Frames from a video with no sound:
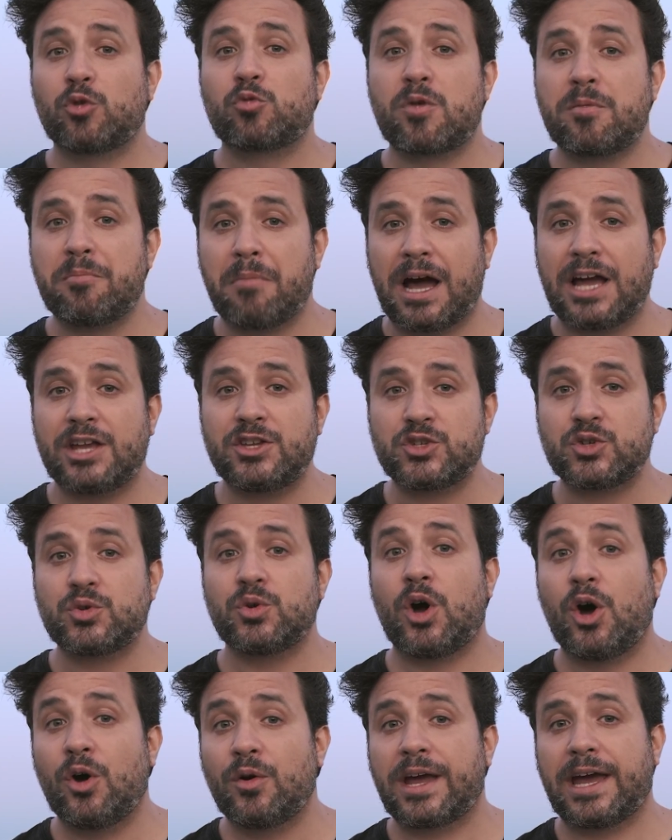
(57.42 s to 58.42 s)
remind you,
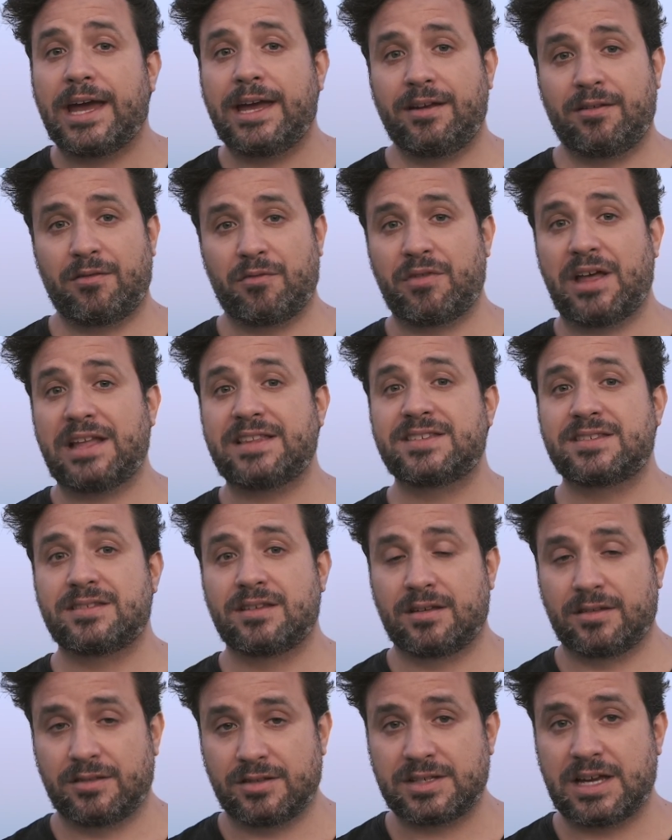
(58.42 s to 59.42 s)
okay, that's
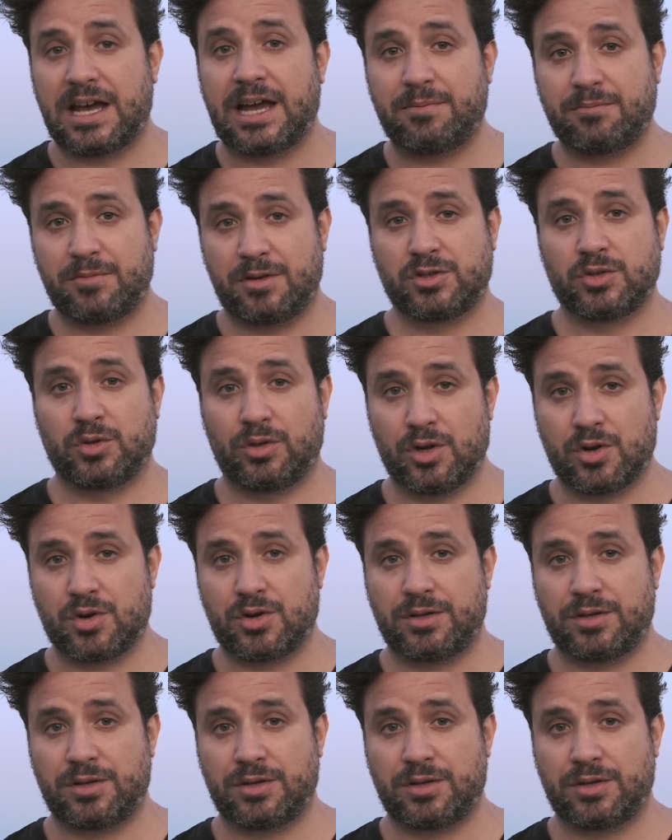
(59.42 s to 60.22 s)
the time to learn.